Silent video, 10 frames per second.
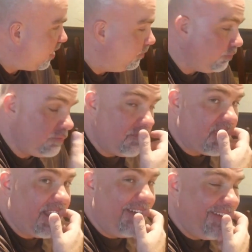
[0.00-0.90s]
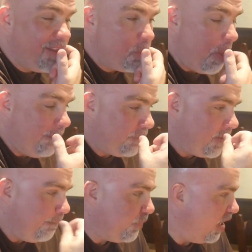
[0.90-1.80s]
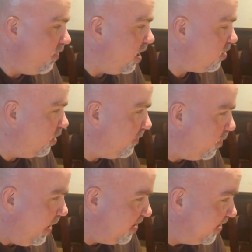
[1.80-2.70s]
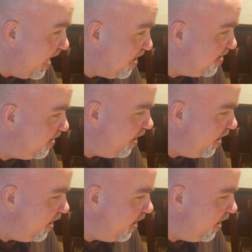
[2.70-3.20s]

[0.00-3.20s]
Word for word: an eater, a vlogger, a builder,